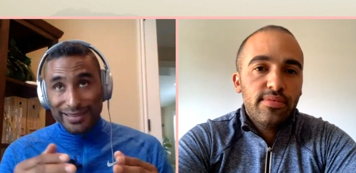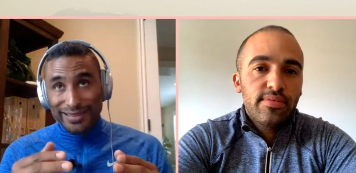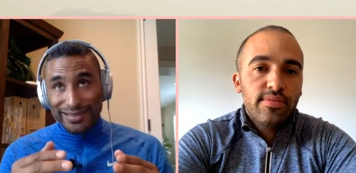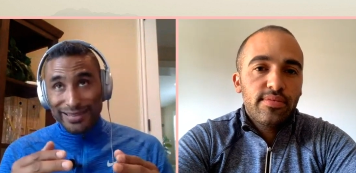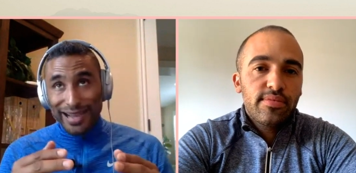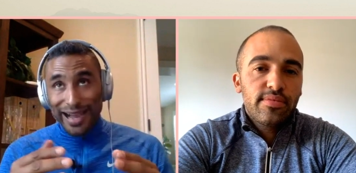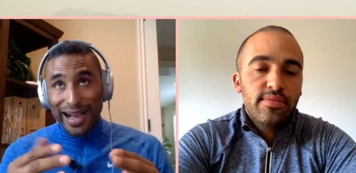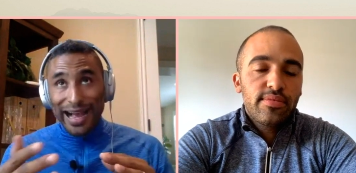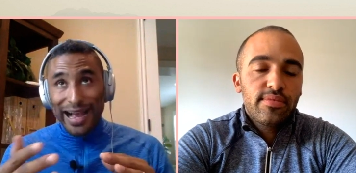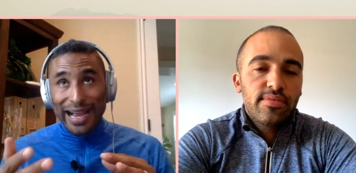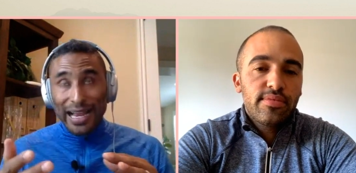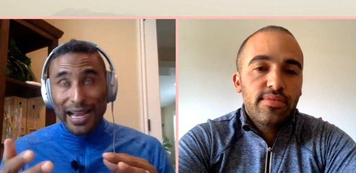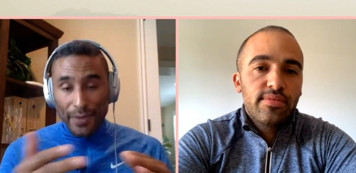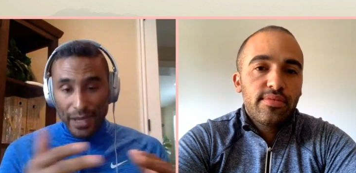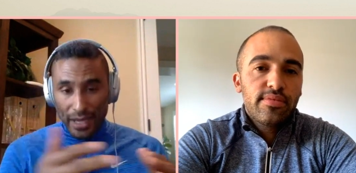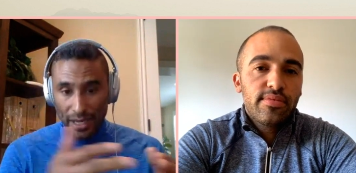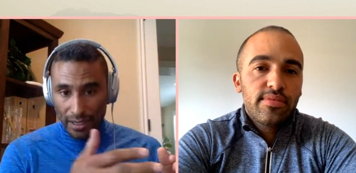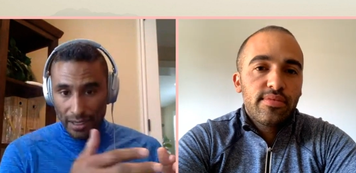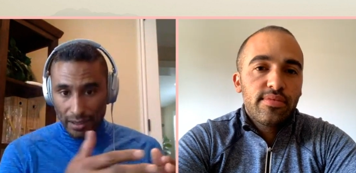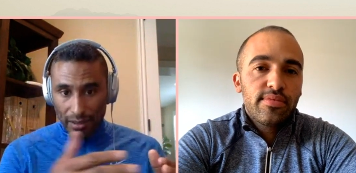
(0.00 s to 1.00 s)

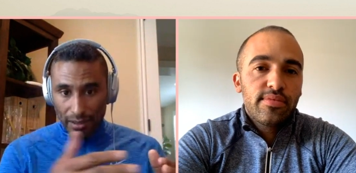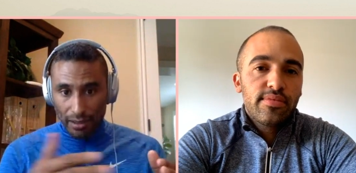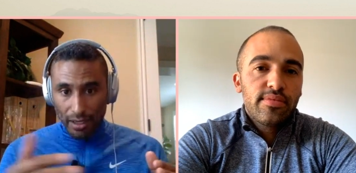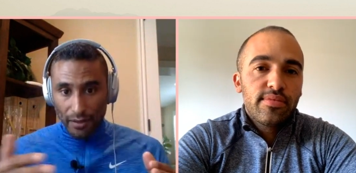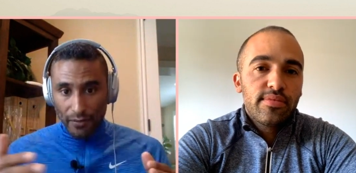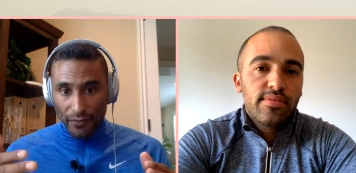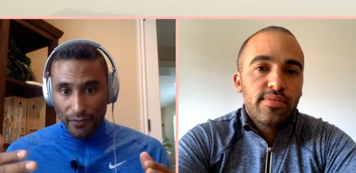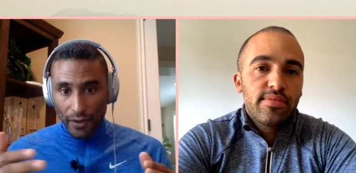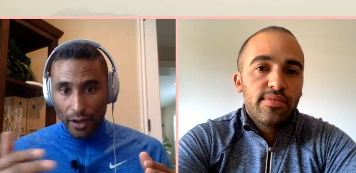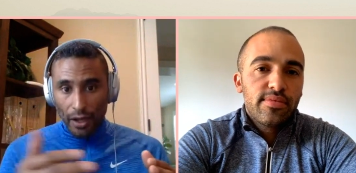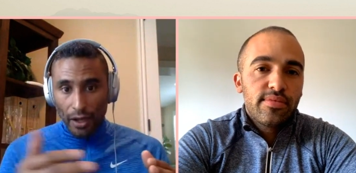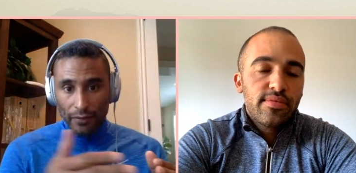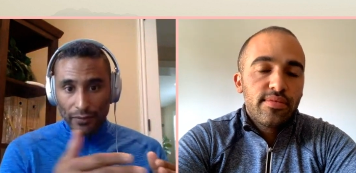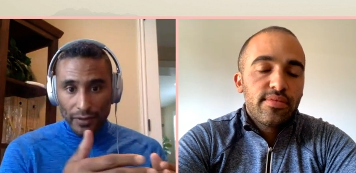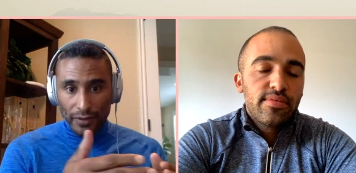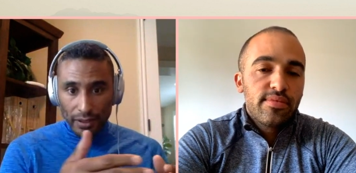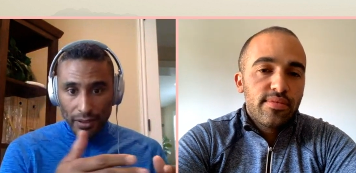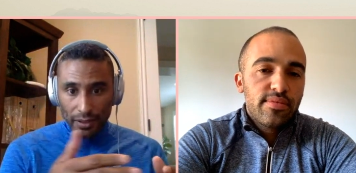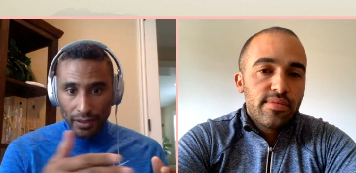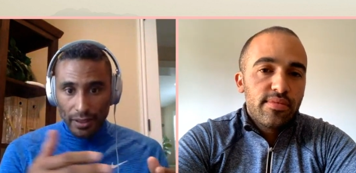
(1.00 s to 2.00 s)
Speaker 1: timing
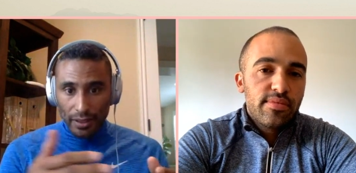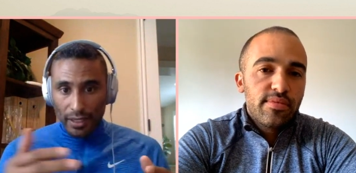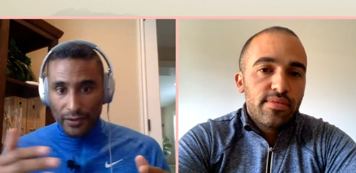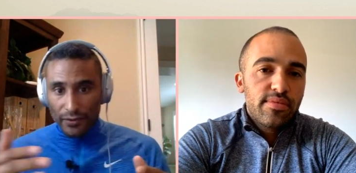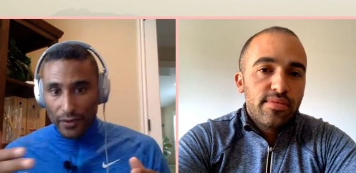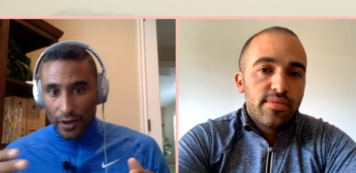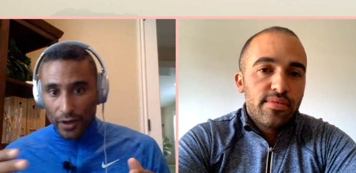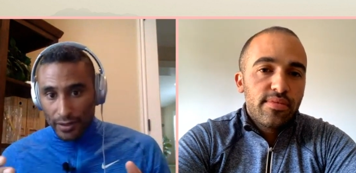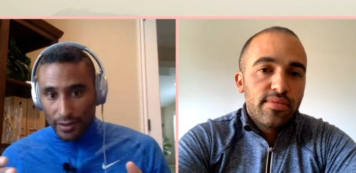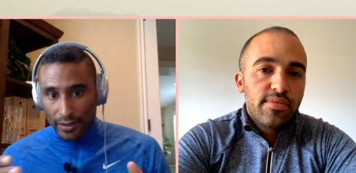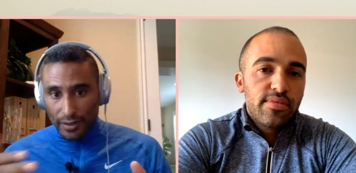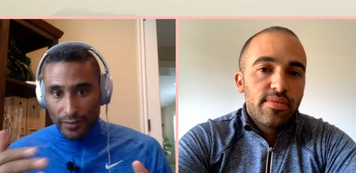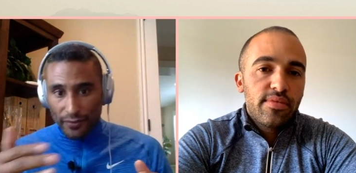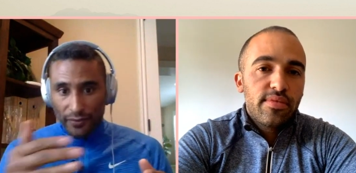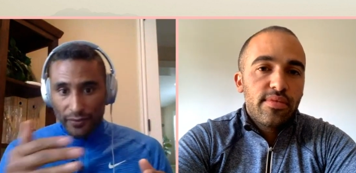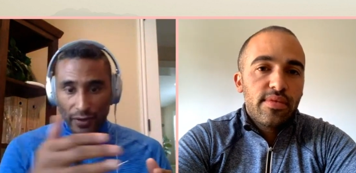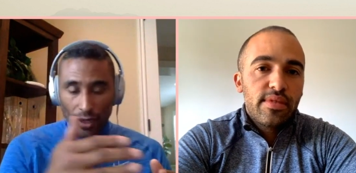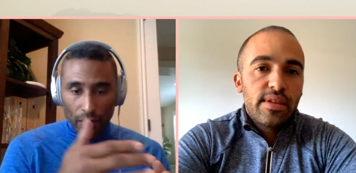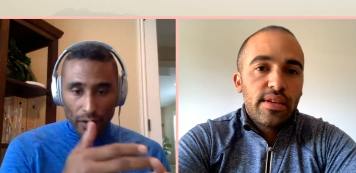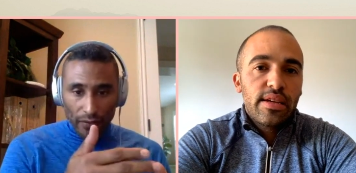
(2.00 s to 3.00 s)
involved as far as the
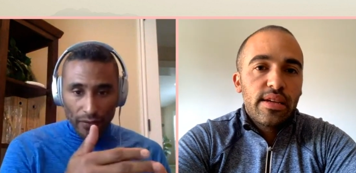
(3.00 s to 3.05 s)
flow of